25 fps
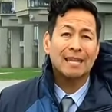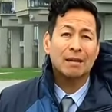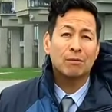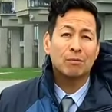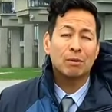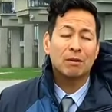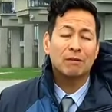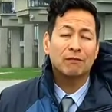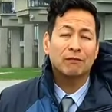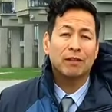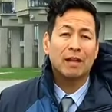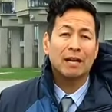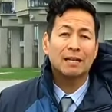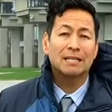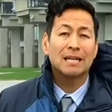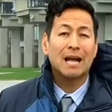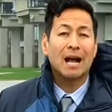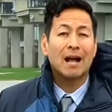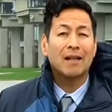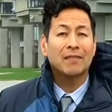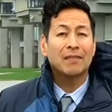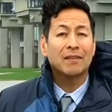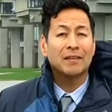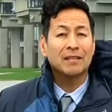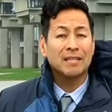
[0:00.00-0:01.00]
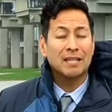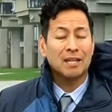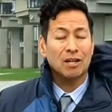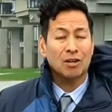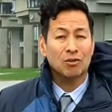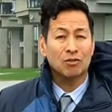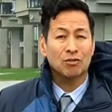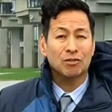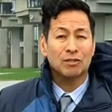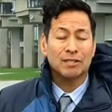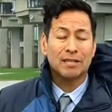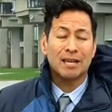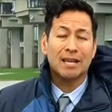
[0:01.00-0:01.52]
They reflect on the
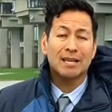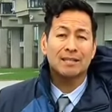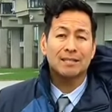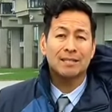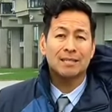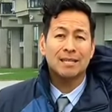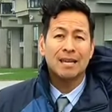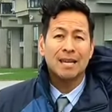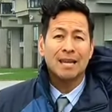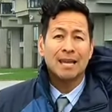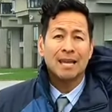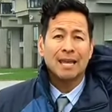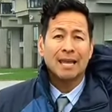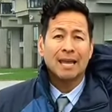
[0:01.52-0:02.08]
year since